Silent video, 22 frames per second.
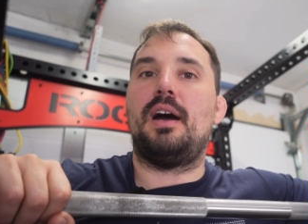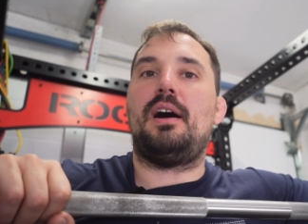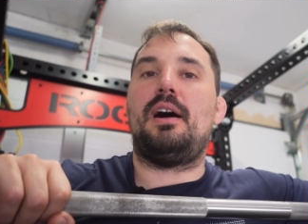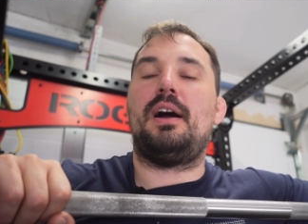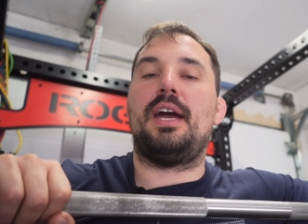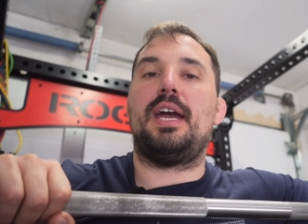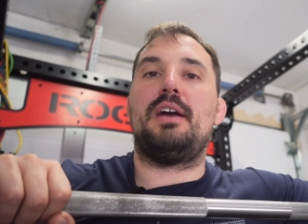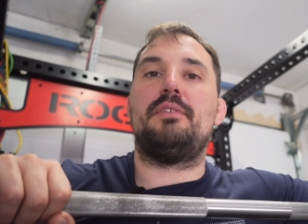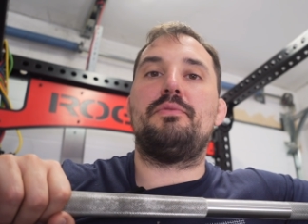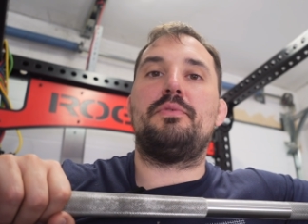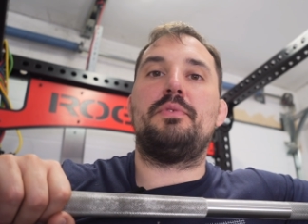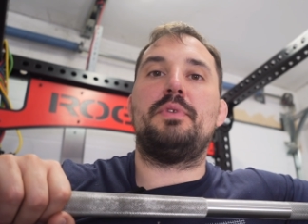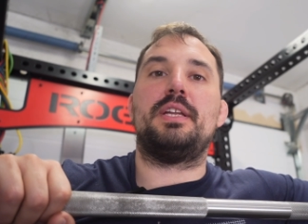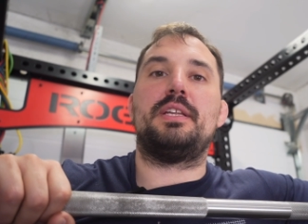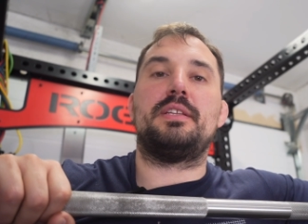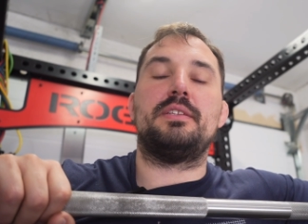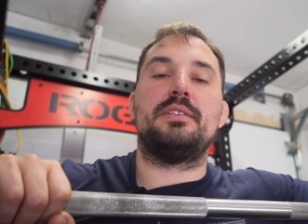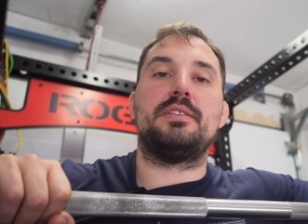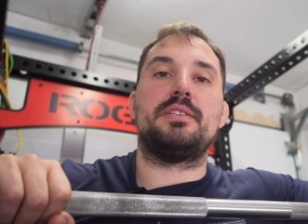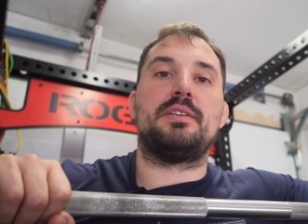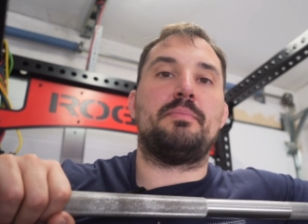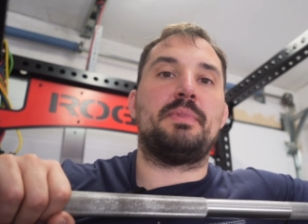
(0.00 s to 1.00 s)
I have
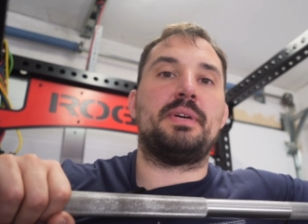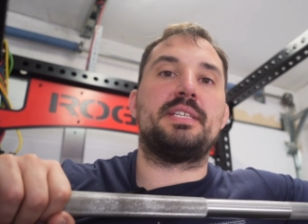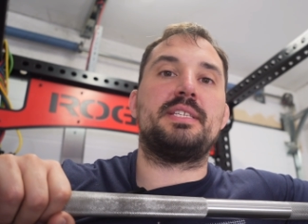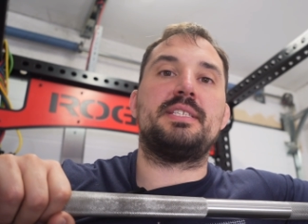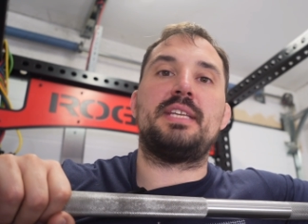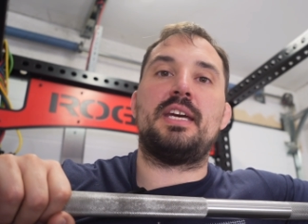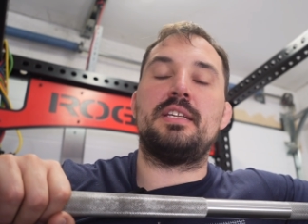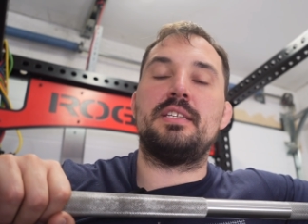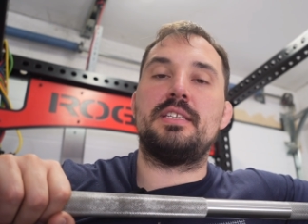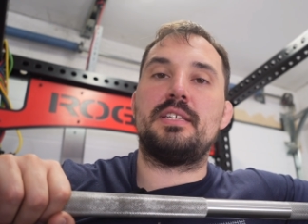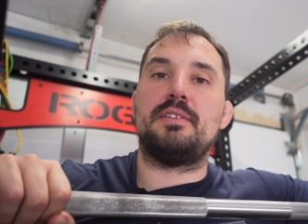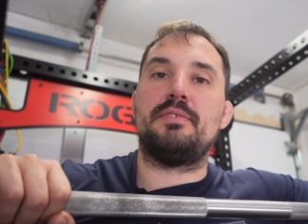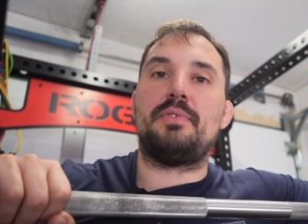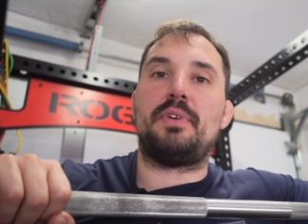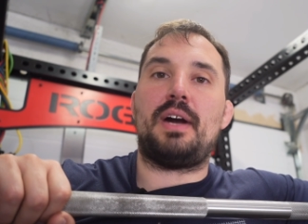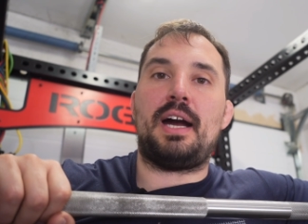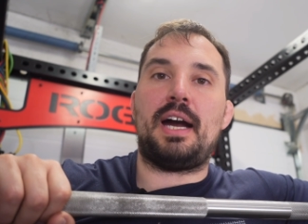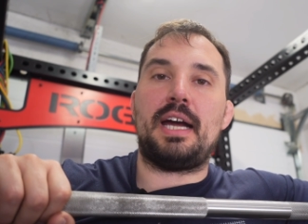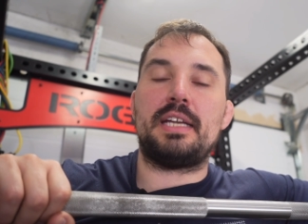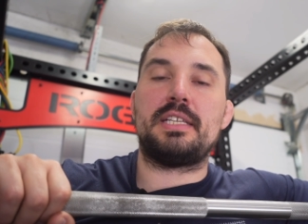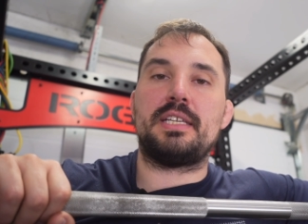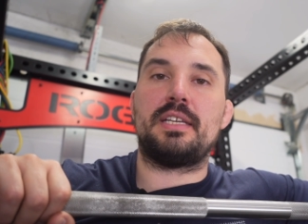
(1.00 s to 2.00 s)
written some extensive
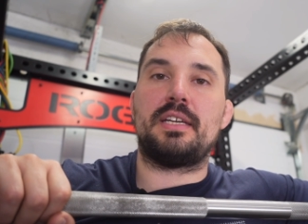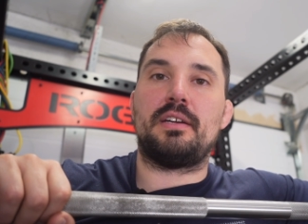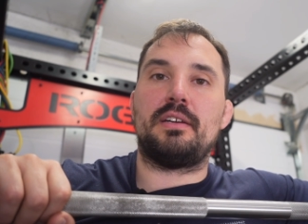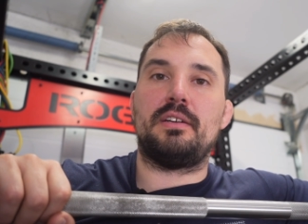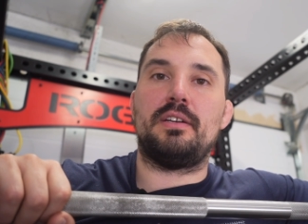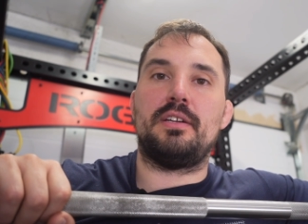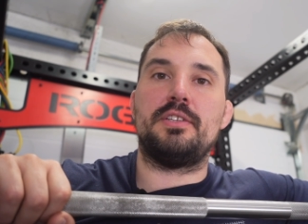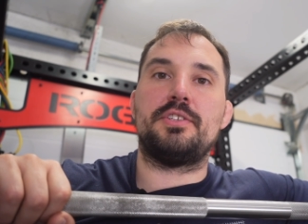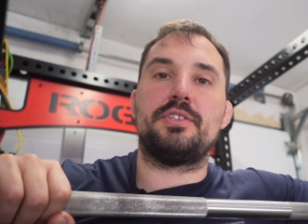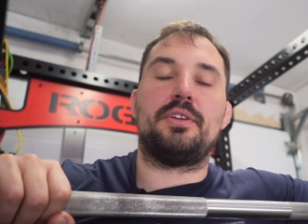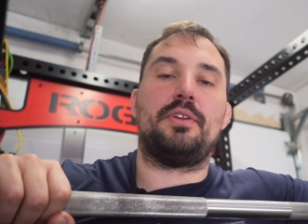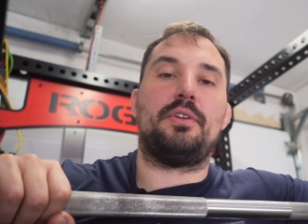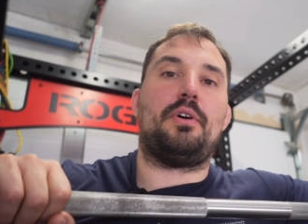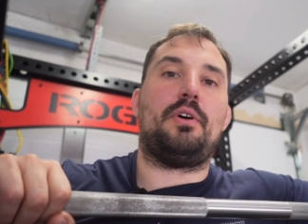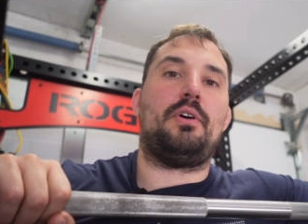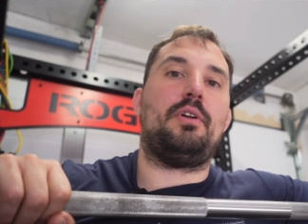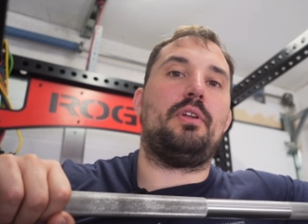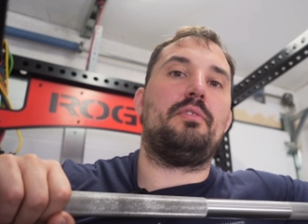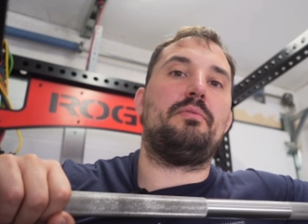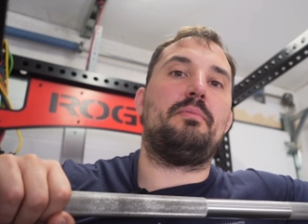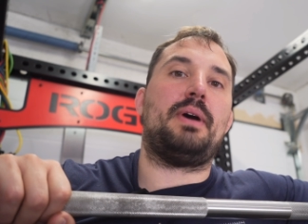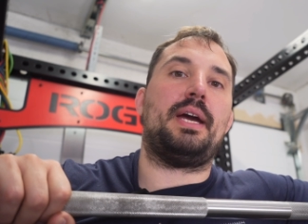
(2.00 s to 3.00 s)
articles on
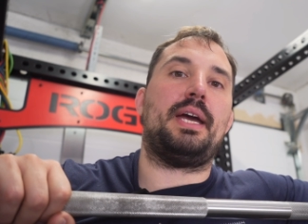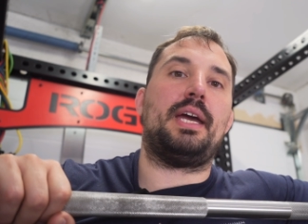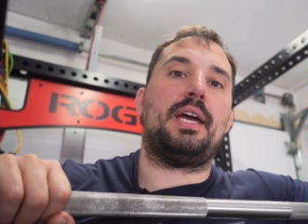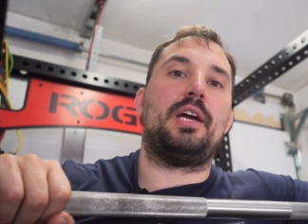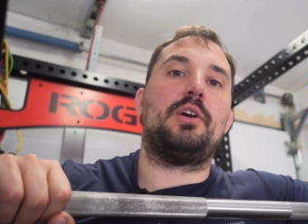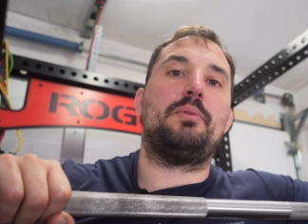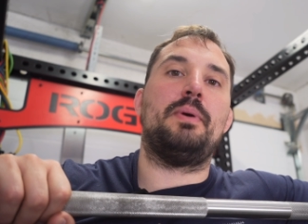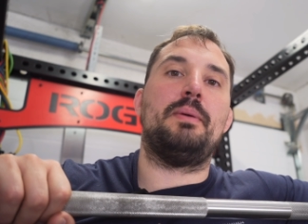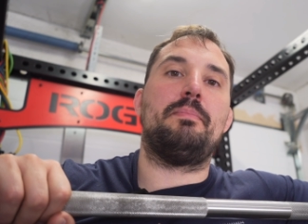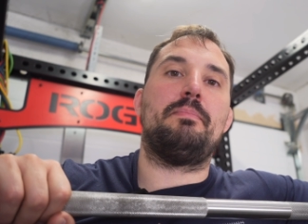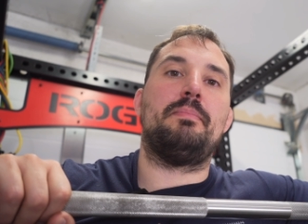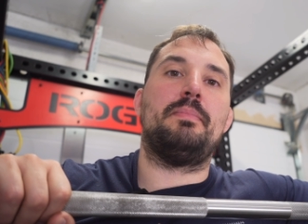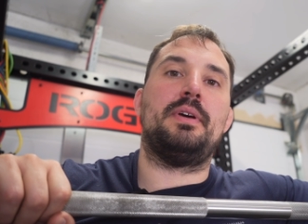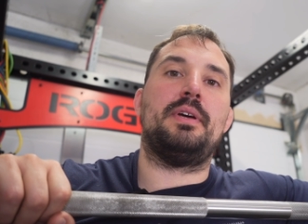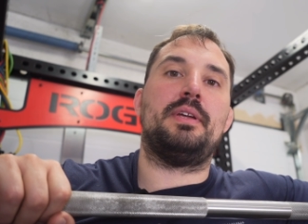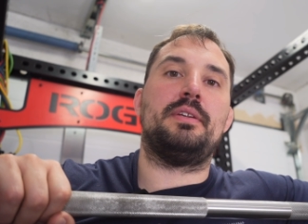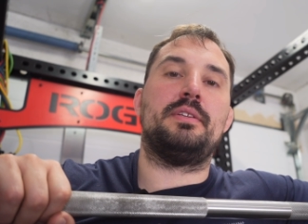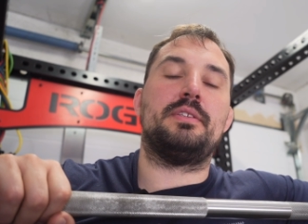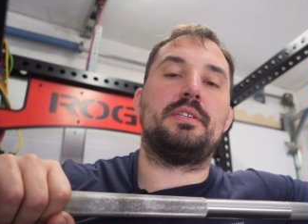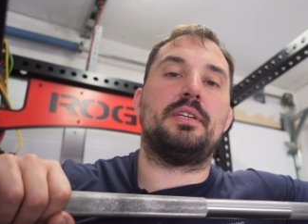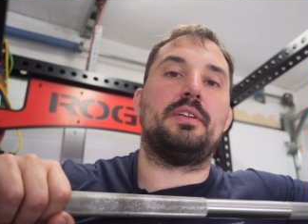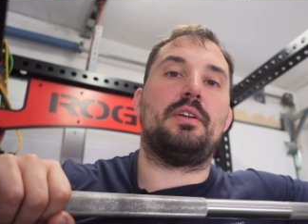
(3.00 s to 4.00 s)
all of my
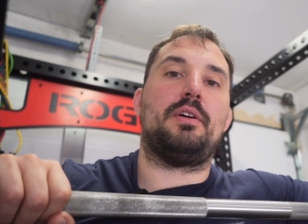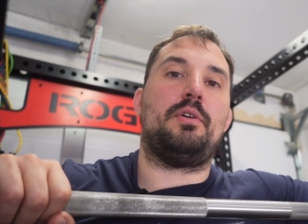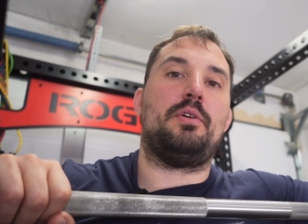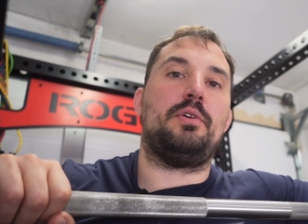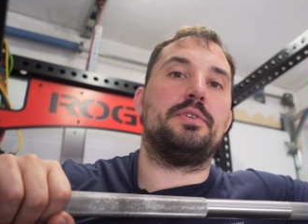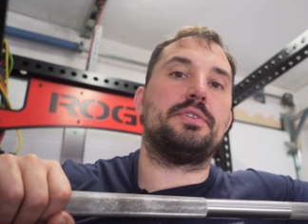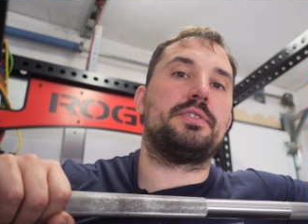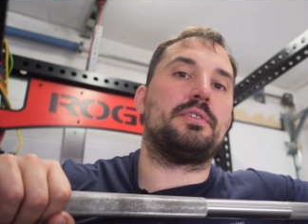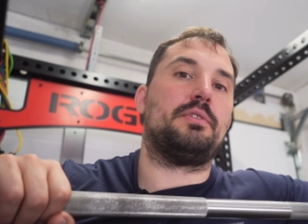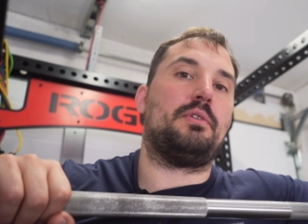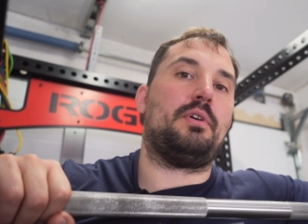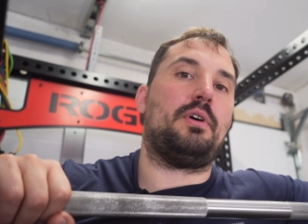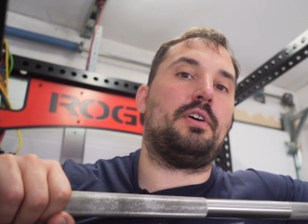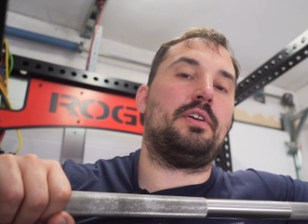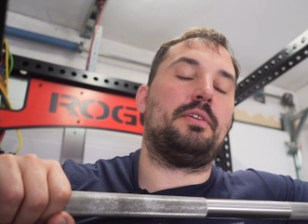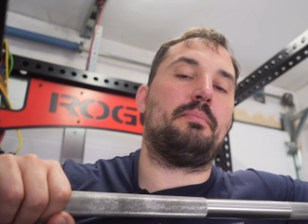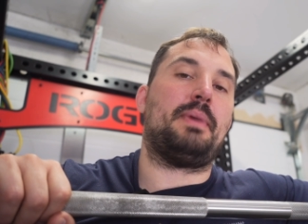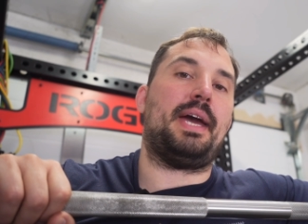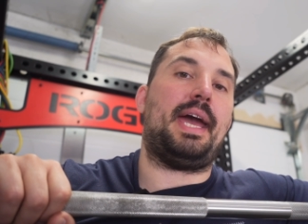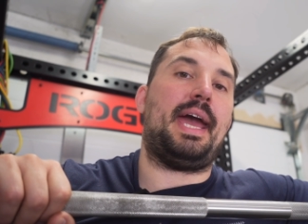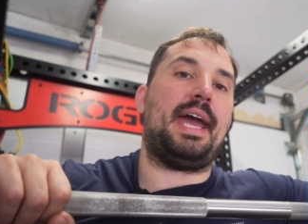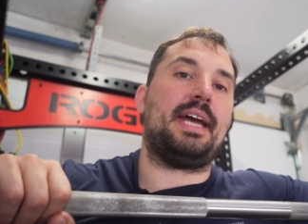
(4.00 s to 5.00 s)
equipment and also
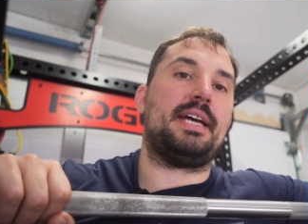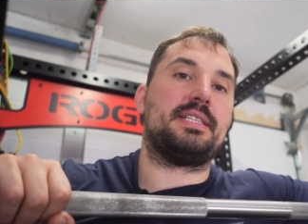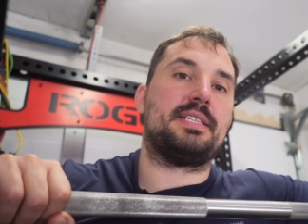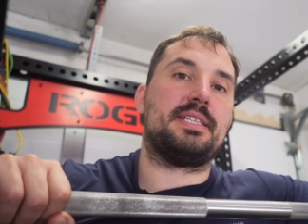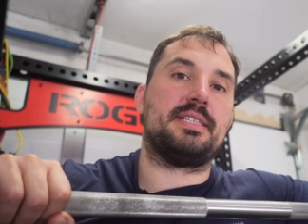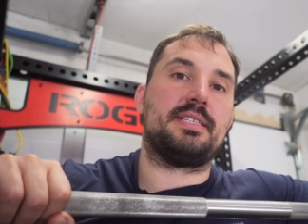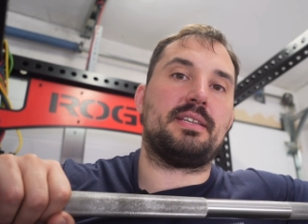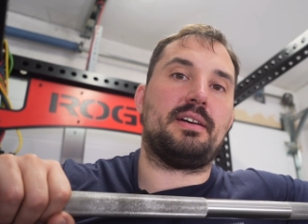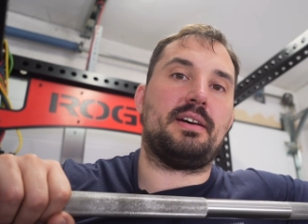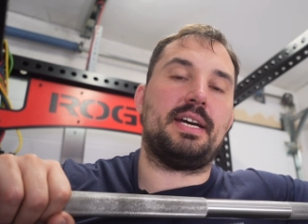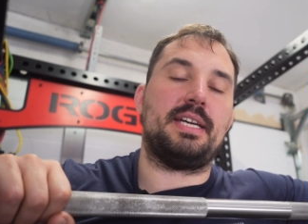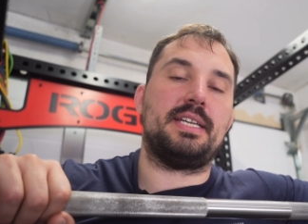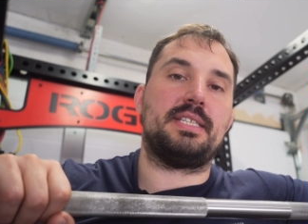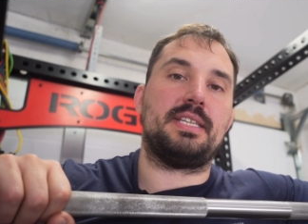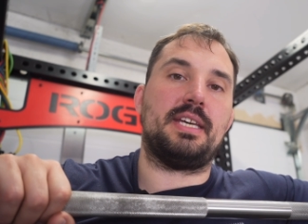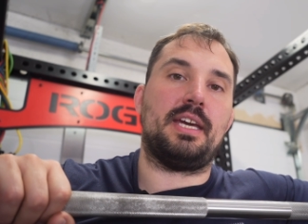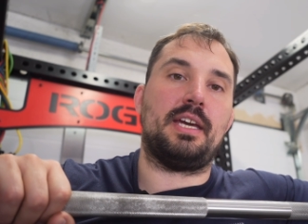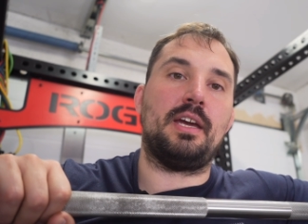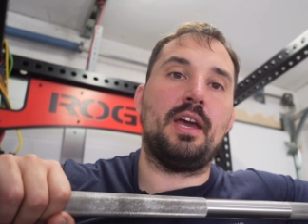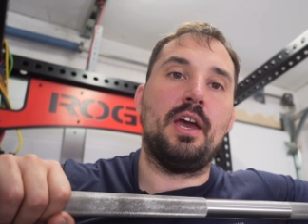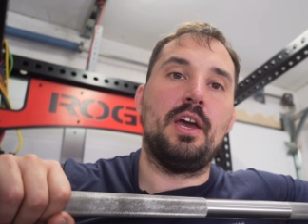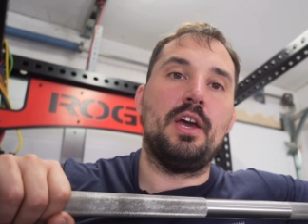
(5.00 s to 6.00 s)
on my
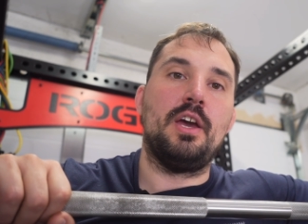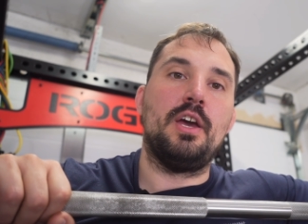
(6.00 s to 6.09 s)
exercising.